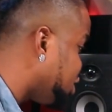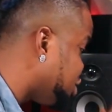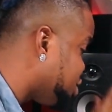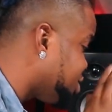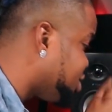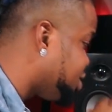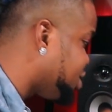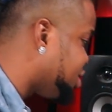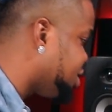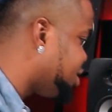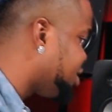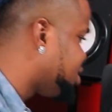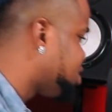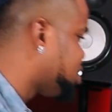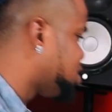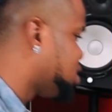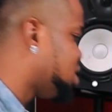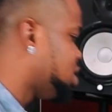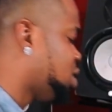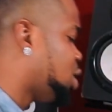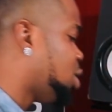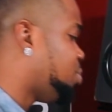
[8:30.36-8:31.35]
you just heard.
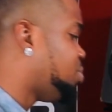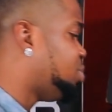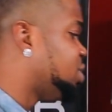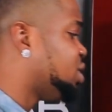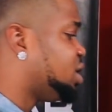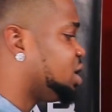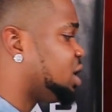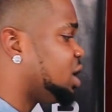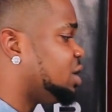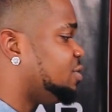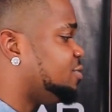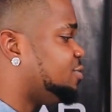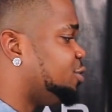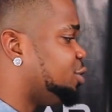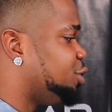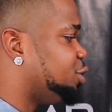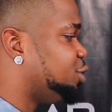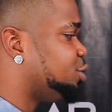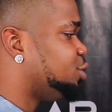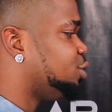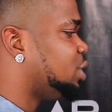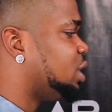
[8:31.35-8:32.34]
I'll play it again
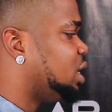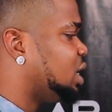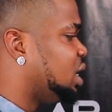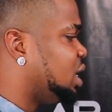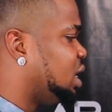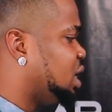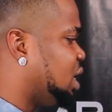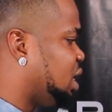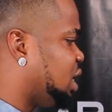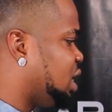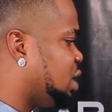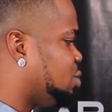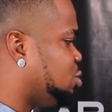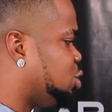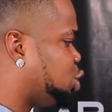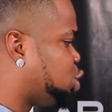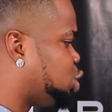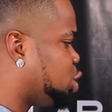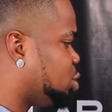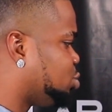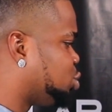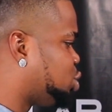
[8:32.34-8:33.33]
for you. Then we
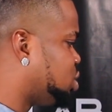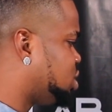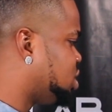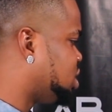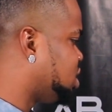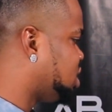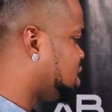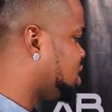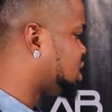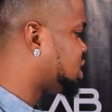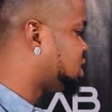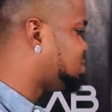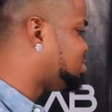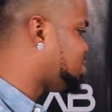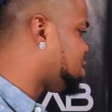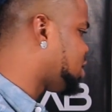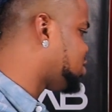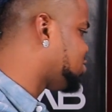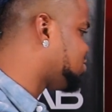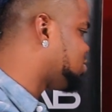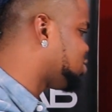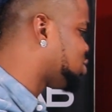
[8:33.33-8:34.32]
jump to the next
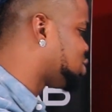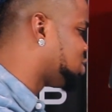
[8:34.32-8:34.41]
part of the